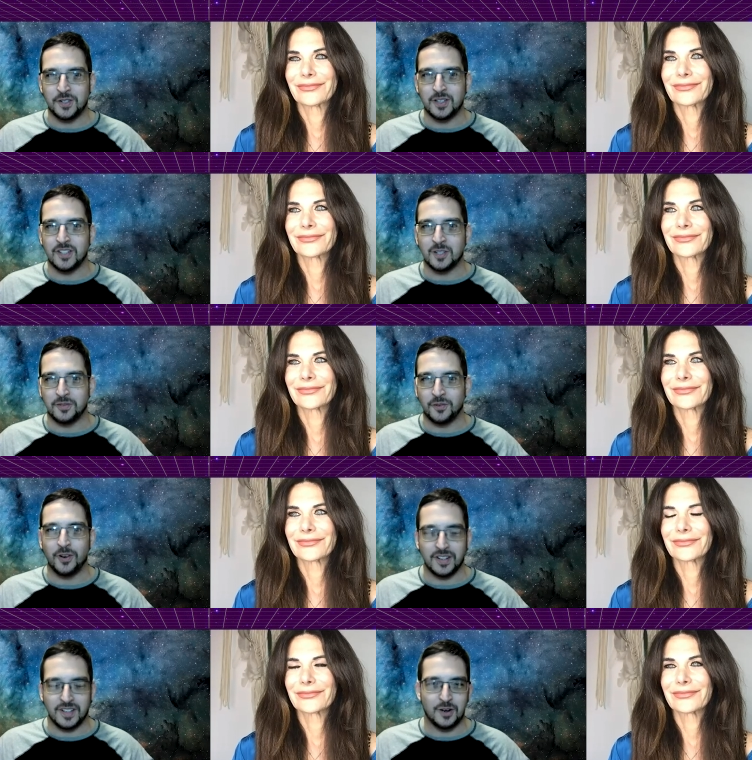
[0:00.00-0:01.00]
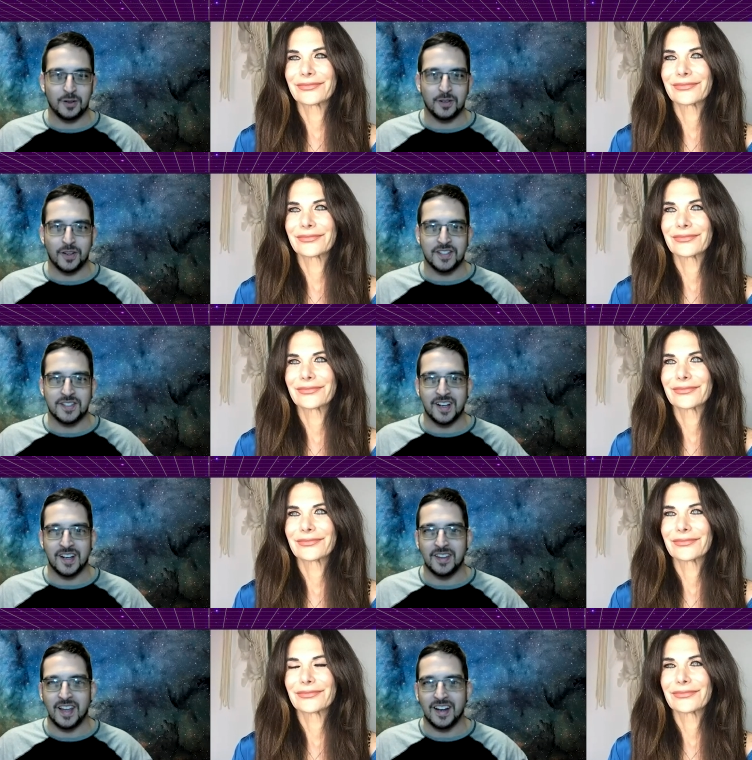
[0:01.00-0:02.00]
Speaker 1: that you told before, you know, with us
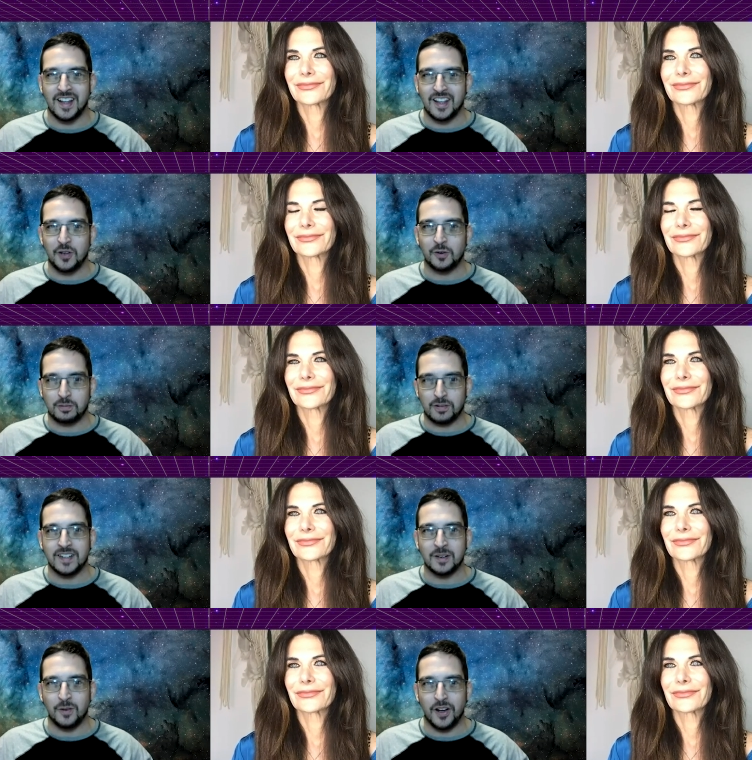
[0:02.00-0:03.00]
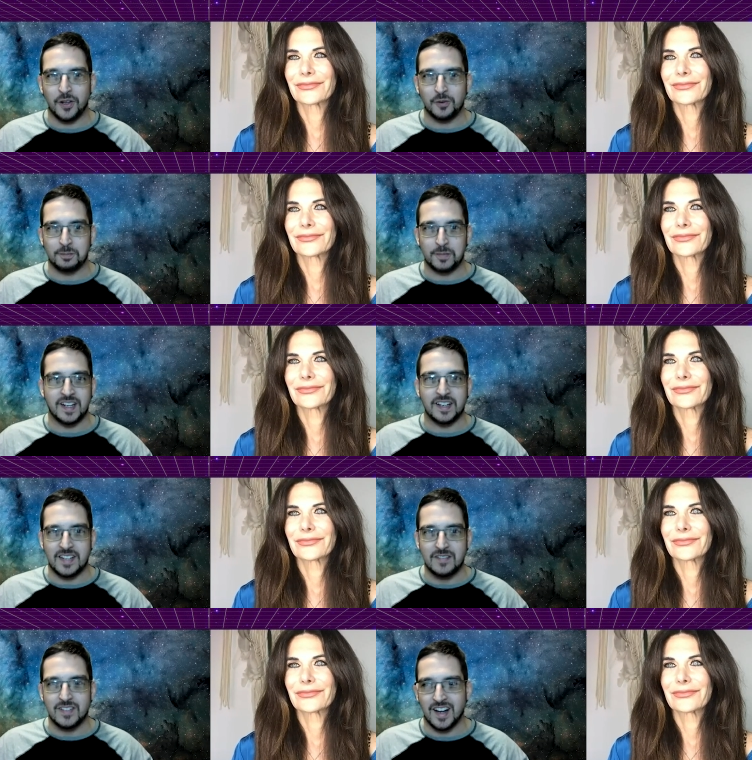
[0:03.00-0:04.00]
uh, that you were pregnant while you were being
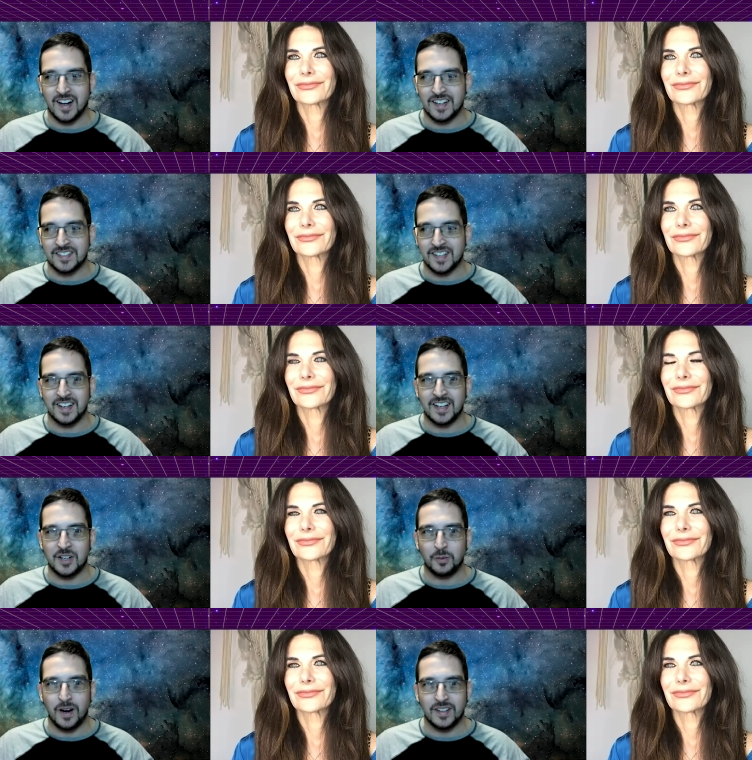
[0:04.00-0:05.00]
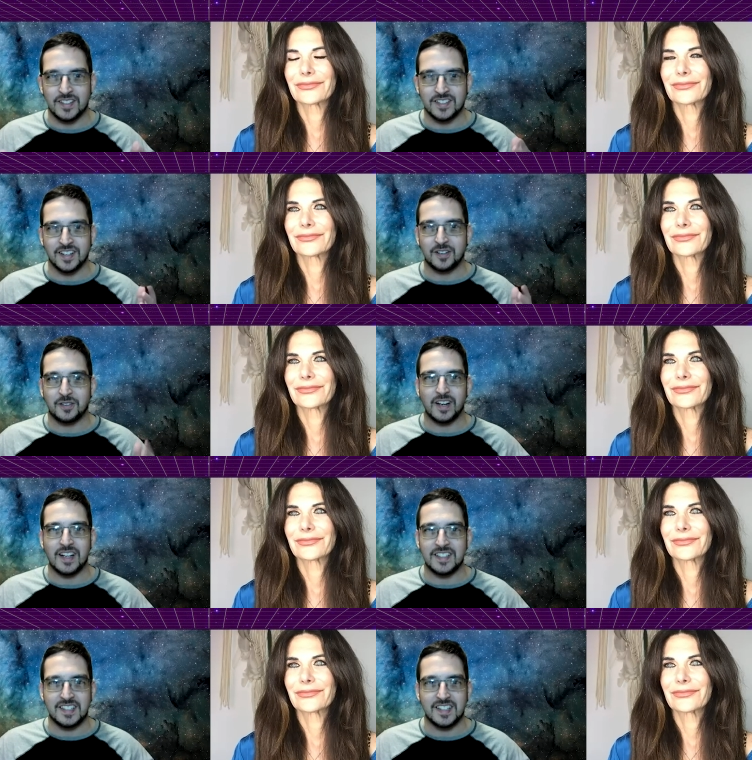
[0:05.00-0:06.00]
divatox. And again, you're wearing this like
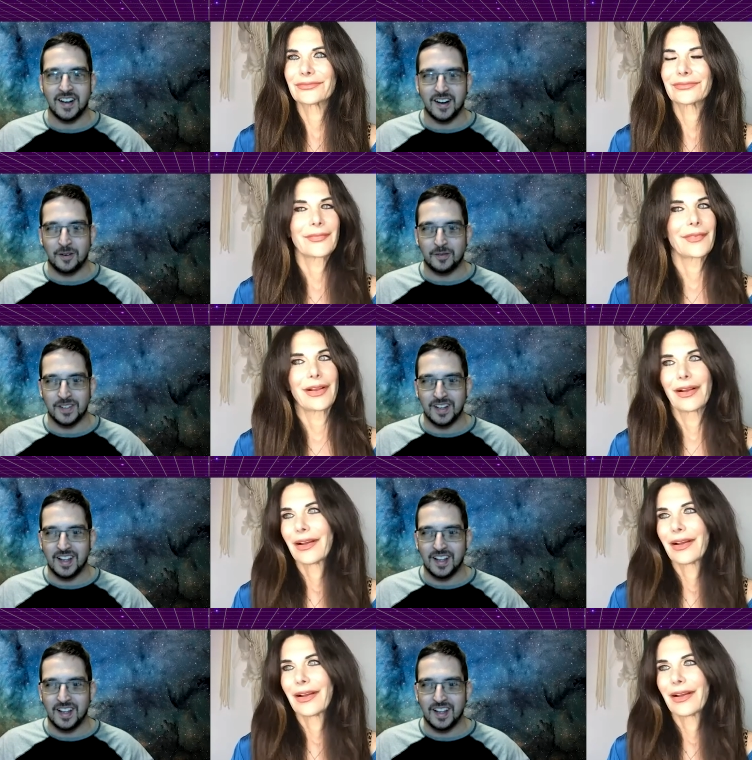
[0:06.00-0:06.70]
crazy tight outfit,